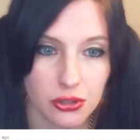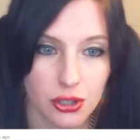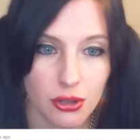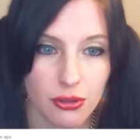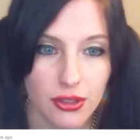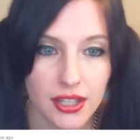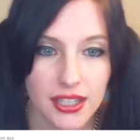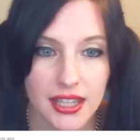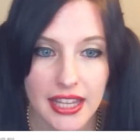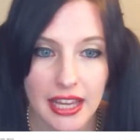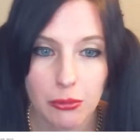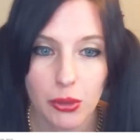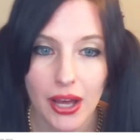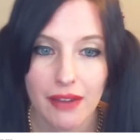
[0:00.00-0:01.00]
Do you think that
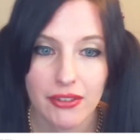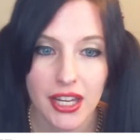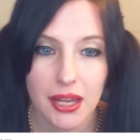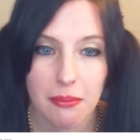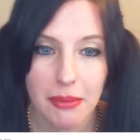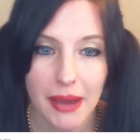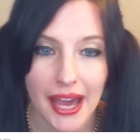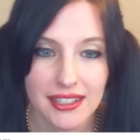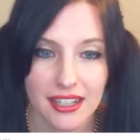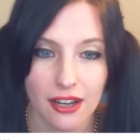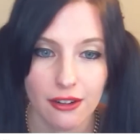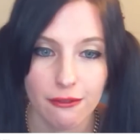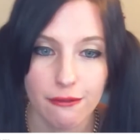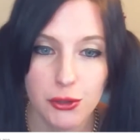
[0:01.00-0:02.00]
they will have an impact
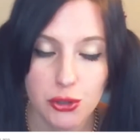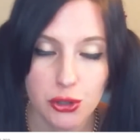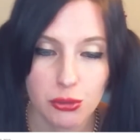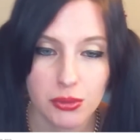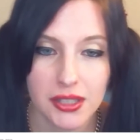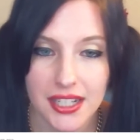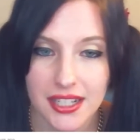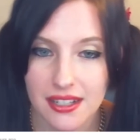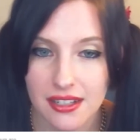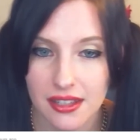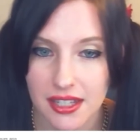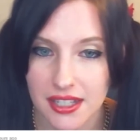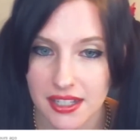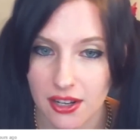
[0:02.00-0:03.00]
on future releases
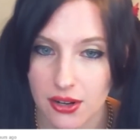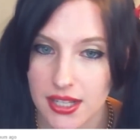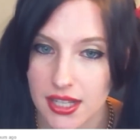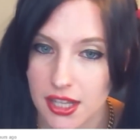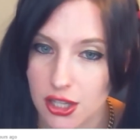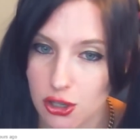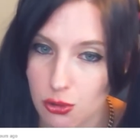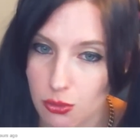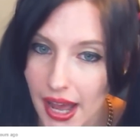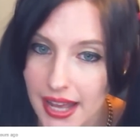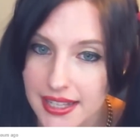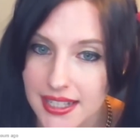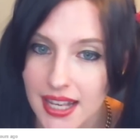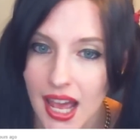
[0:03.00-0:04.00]
of the series in the
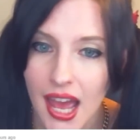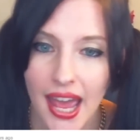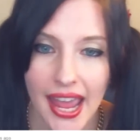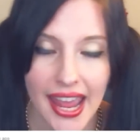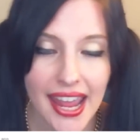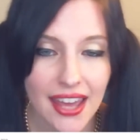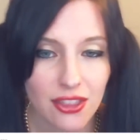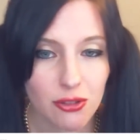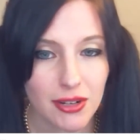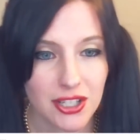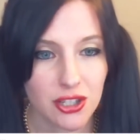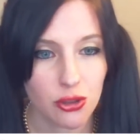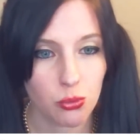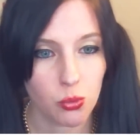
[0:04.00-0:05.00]
US and the
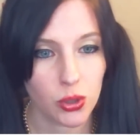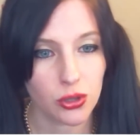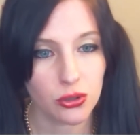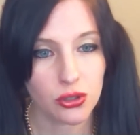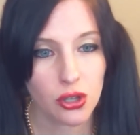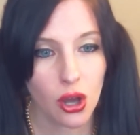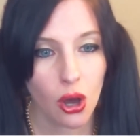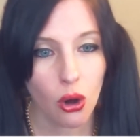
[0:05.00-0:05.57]
rest of the world,